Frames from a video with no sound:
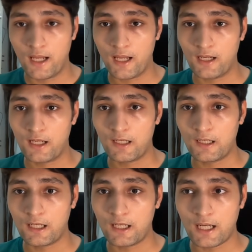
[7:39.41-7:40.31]

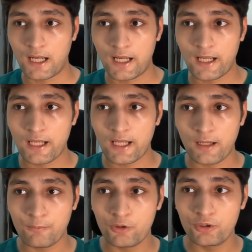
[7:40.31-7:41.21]
I
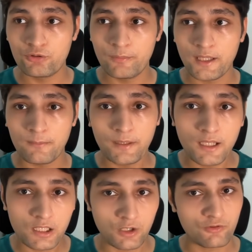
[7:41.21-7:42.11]
am going to make a big
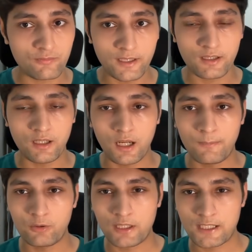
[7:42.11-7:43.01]
announcement
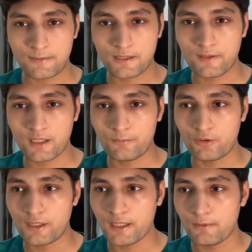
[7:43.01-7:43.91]
about that specific
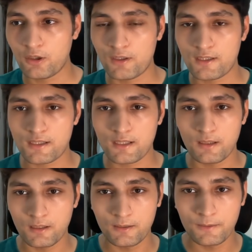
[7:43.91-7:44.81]
community because
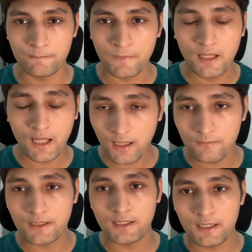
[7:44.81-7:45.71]

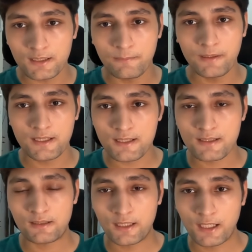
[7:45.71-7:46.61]
I'm creating the
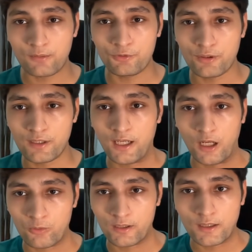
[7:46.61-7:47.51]
biggest tech community
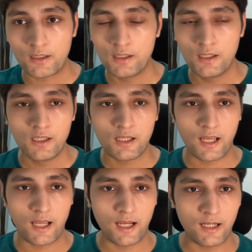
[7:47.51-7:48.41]
out there,
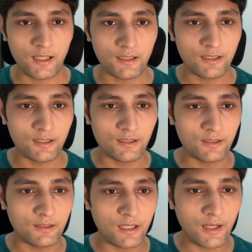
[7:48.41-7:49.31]
and
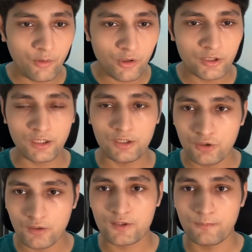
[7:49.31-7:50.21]
I want
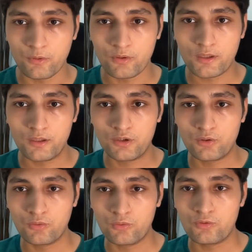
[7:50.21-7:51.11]
your support
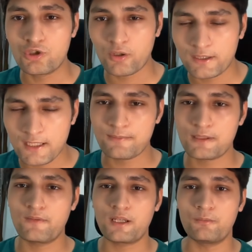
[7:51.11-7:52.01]
to join that
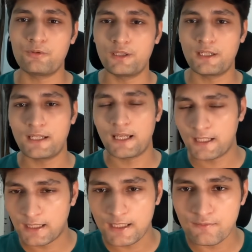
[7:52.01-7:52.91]
specific community,
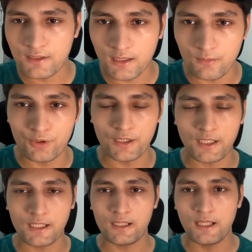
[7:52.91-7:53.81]
engage with the
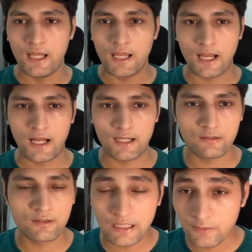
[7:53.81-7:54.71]
community, and
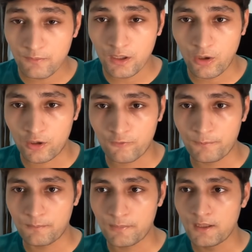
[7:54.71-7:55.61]
network a lot of
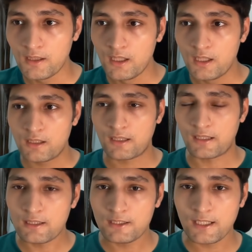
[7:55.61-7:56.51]
people.
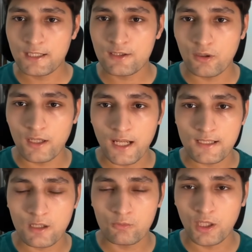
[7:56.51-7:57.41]
Currently, that Discord has
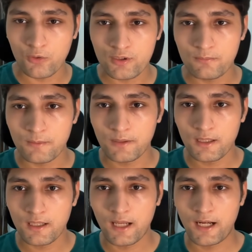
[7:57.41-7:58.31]
around 1,000 people,
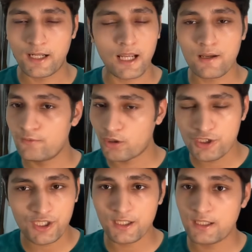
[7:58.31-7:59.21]
and I have not
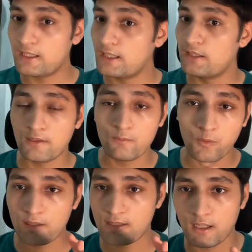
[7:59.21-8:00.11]
shared even
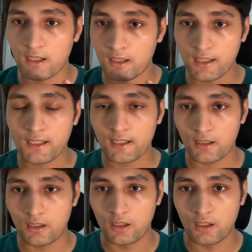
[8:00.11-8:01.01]
once a link
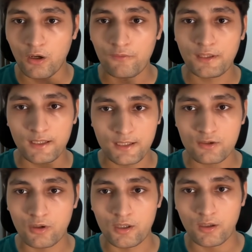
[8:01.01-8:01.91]
of that
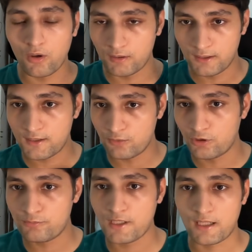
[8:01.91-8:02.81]
Discord on this
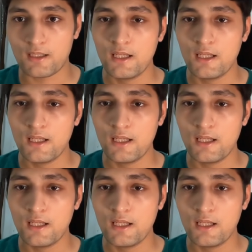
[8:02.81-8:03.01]
YouTube channel.